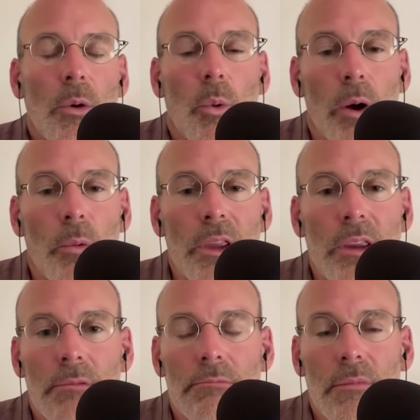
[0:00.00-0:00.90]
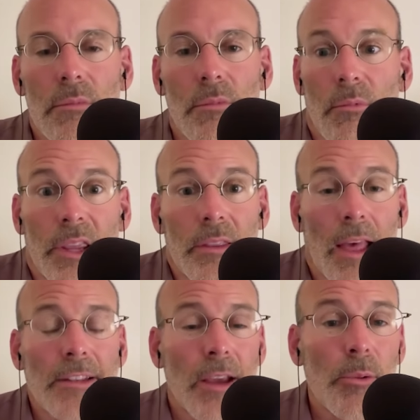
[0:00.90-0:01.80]
where we can we
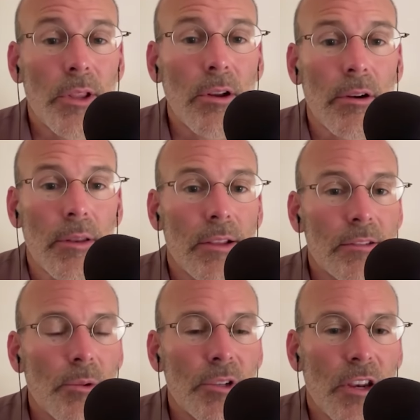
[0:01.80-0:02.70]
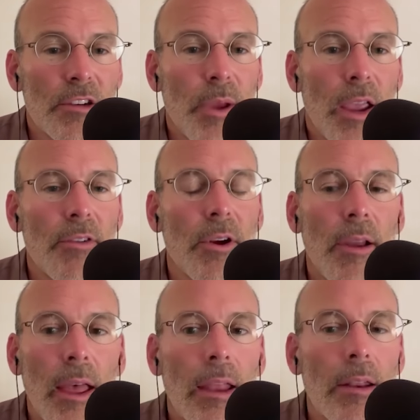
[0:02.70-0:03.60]
that's how we learn that's how we change behavior
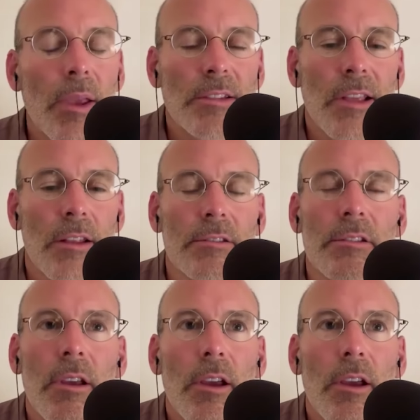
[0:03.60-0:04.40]
and it makes sense